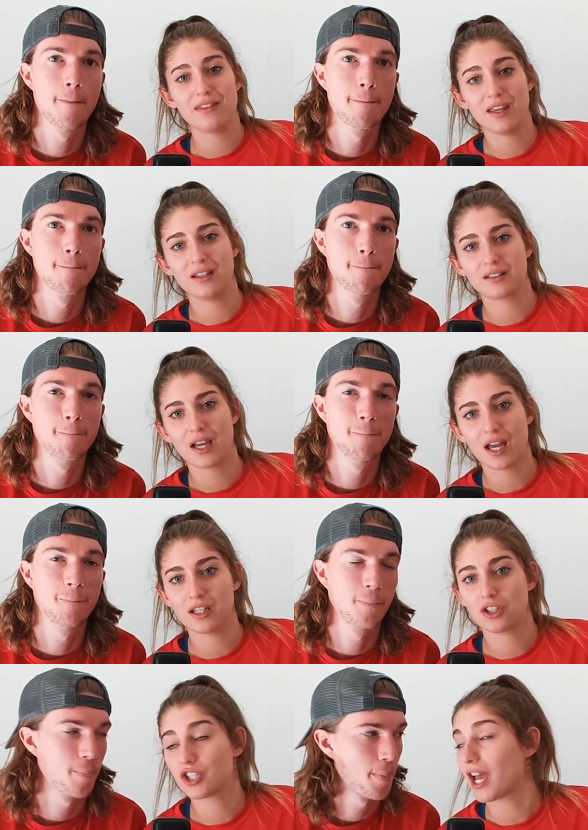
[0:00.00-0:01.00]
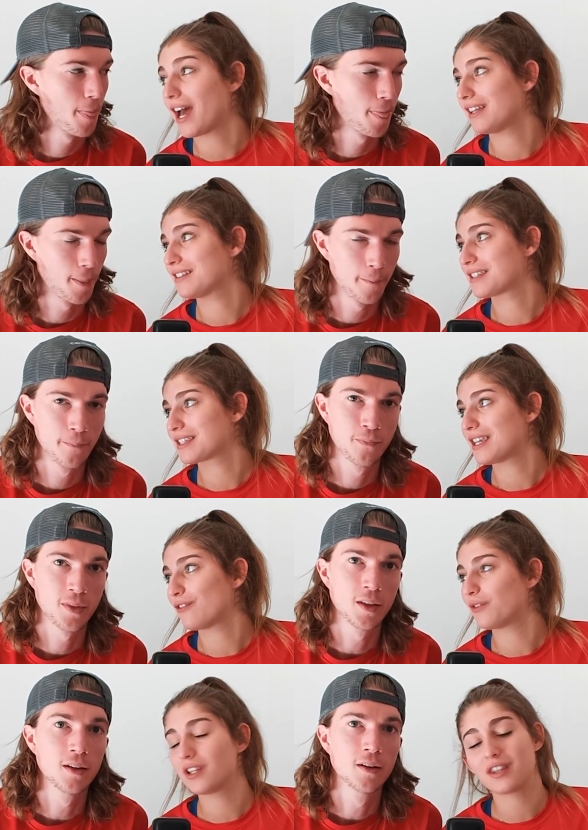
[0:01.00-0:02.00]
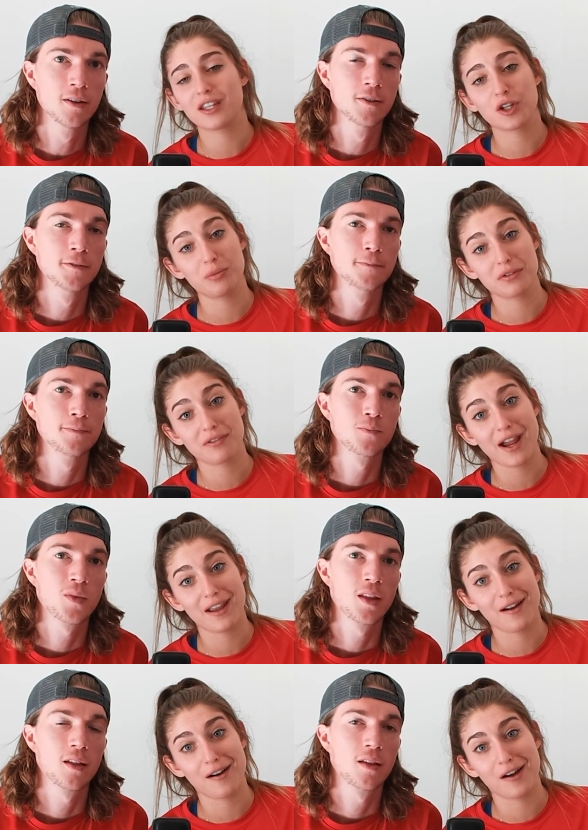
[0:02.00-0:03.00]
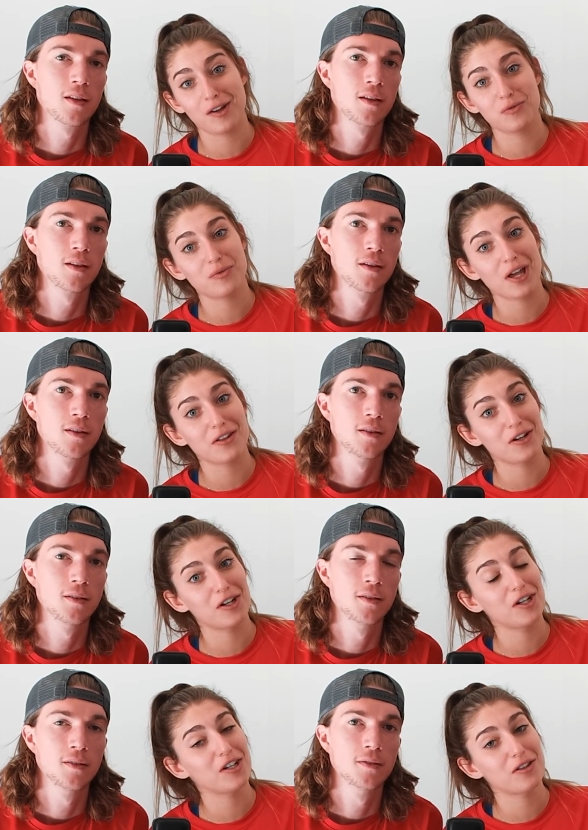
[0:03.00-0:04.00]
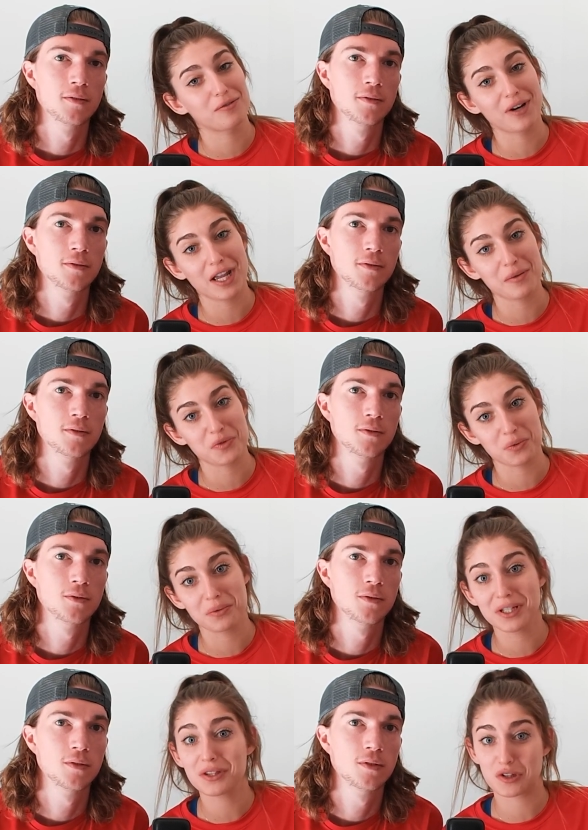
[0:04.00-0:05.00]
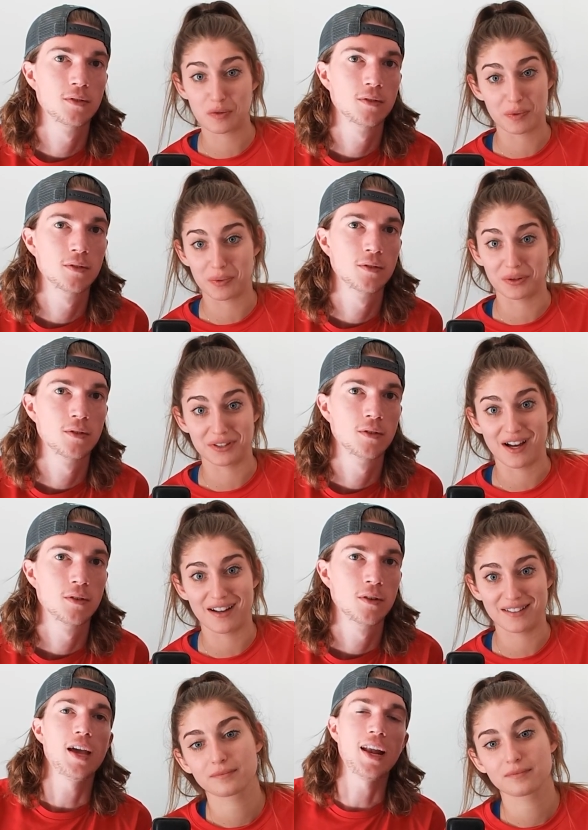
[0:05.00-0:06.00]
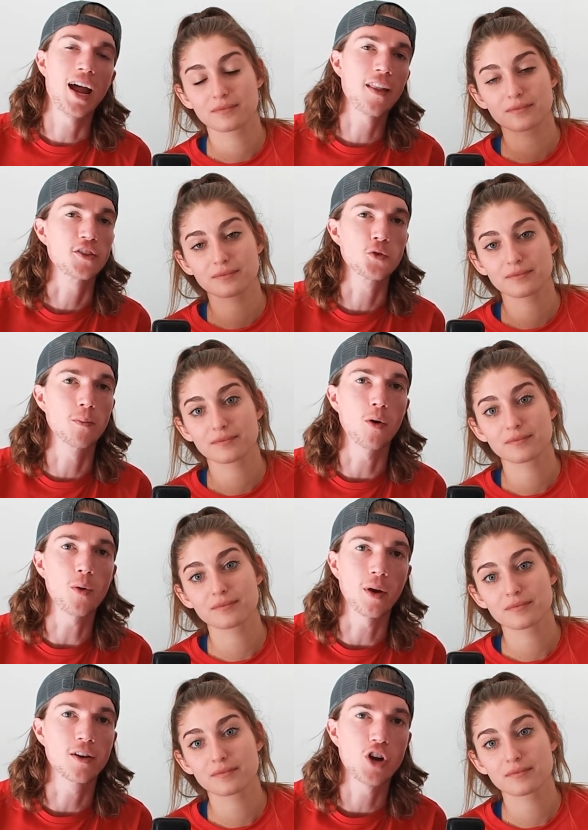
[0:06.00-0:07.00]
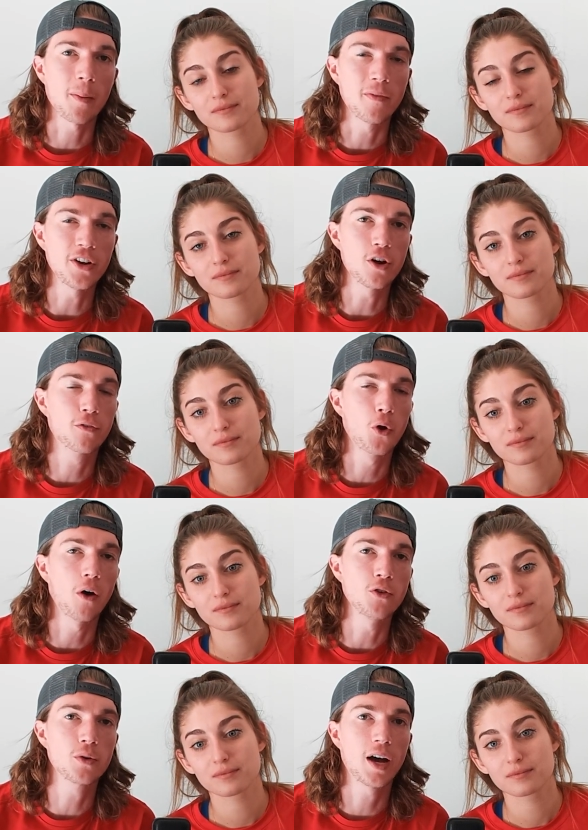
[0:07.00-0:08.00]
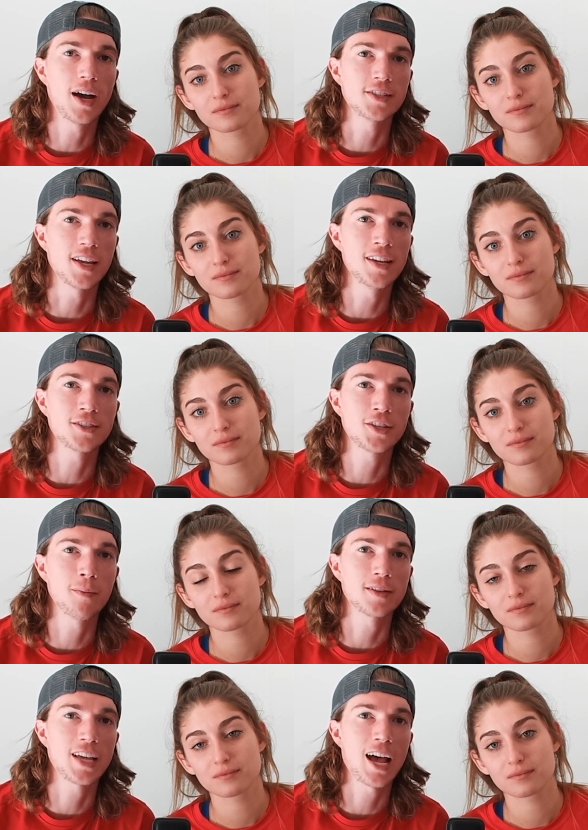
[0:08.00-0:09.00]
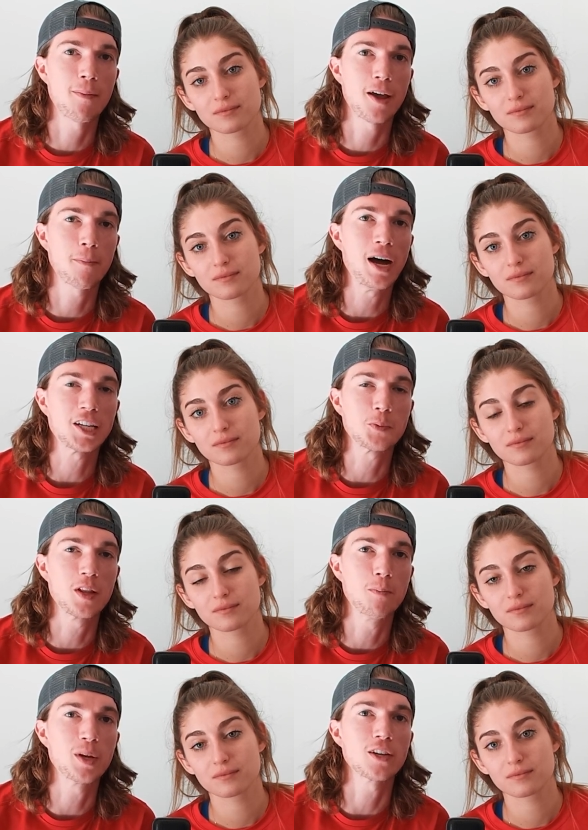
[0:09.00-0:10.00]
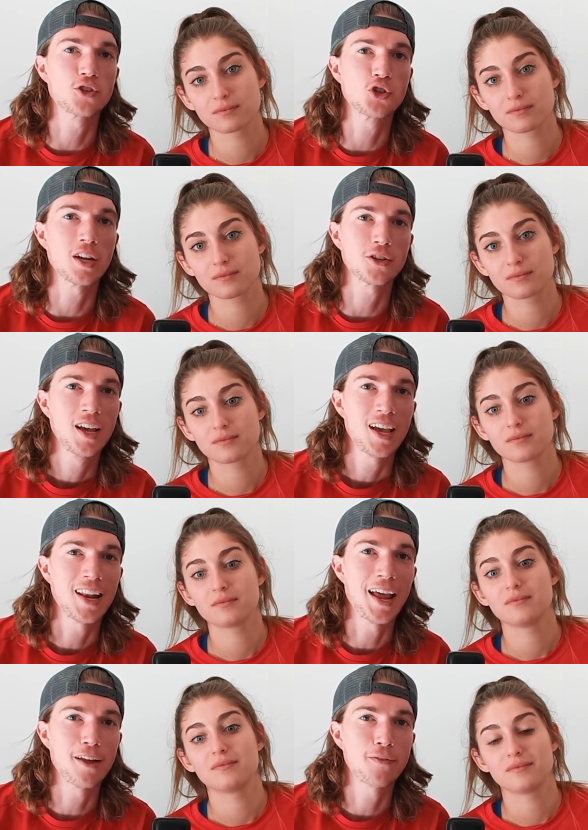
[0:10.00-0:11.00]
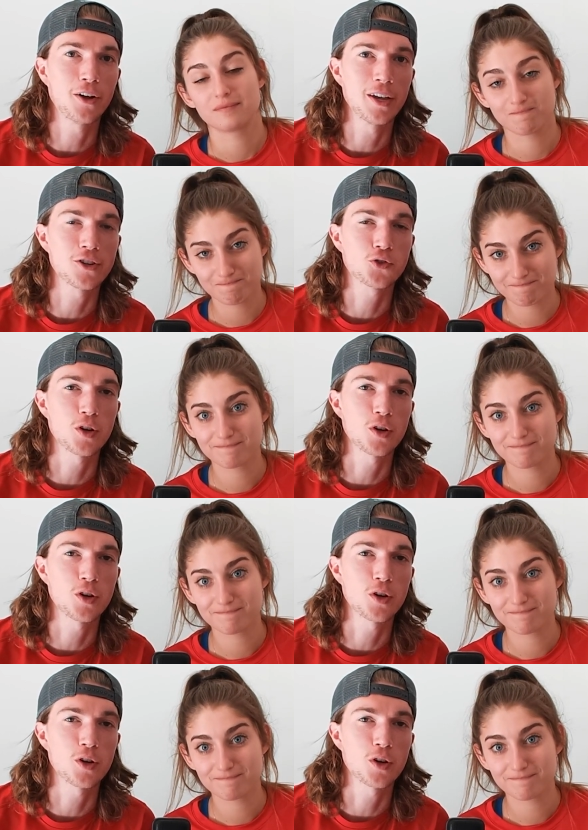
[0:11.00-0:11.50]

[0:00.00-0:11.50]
Speaker 1: then kind of chat and see if we think he'll be right on whether the Rams will win the Super Bowl or not.
Speaker 2: And ahead of the Super Bowl, we wanted to drop a video for all of you guys. Is Tim the Tapman possibly the biggest jinx in N F L history?